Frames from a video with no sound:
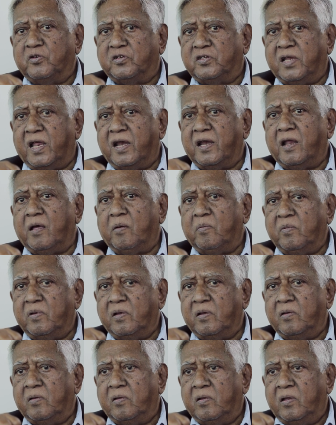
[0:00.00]
to stand up
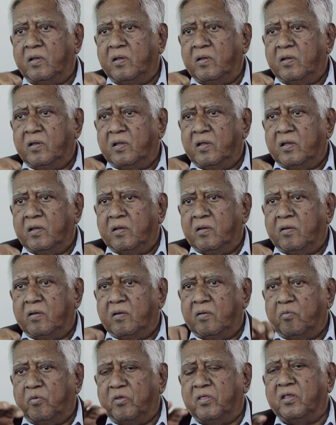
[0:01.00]

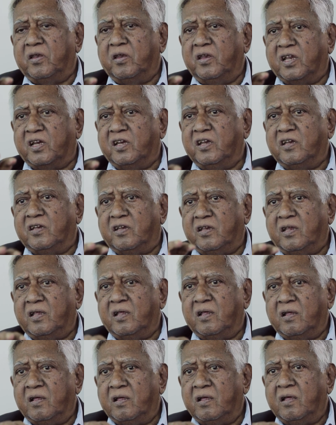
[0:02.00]
with
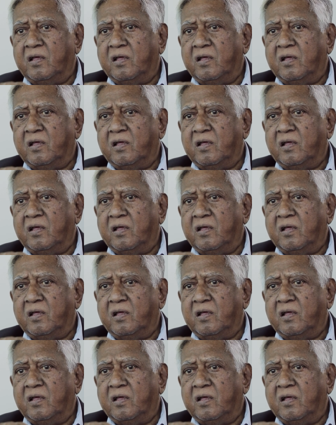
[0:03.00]
dignity.